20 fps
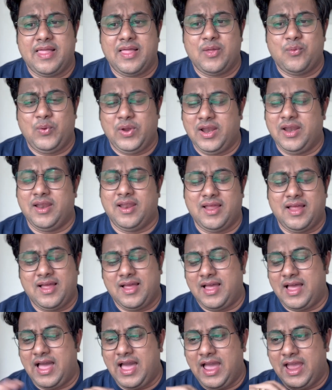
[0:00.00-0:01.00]
well,
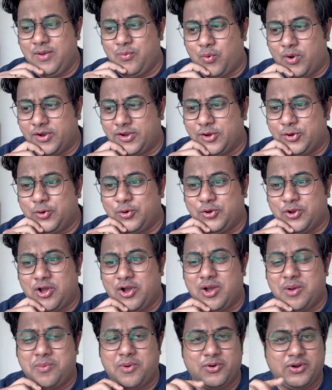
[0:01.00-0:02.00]
I wanted to
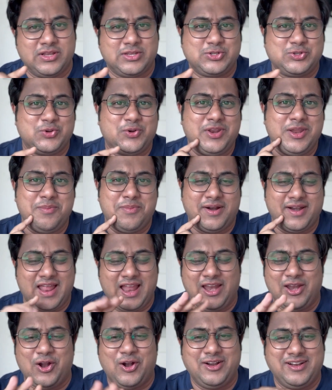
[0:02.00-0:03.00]
talk about a story, but
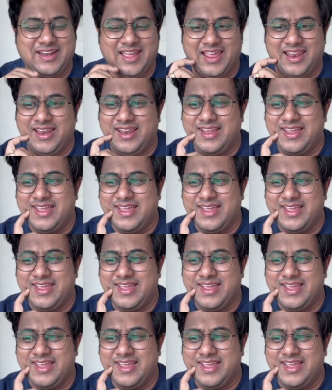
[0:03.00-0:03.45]
I'll not tell.